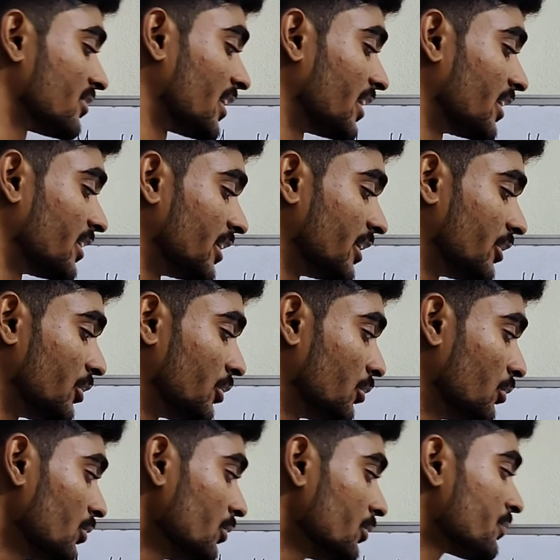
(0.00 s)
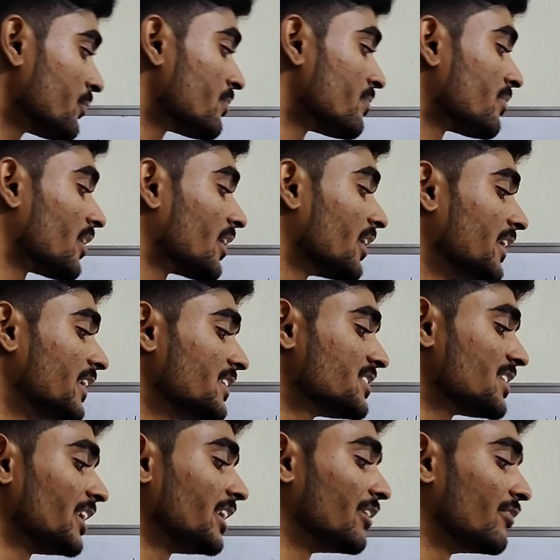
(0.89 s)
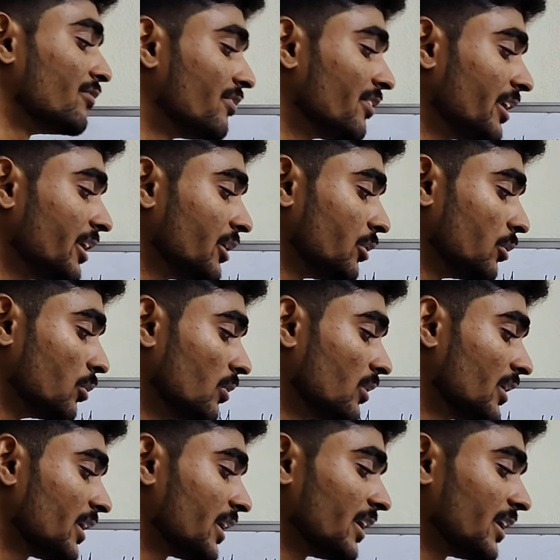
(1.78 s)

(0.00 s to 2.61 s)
is connected to each and every node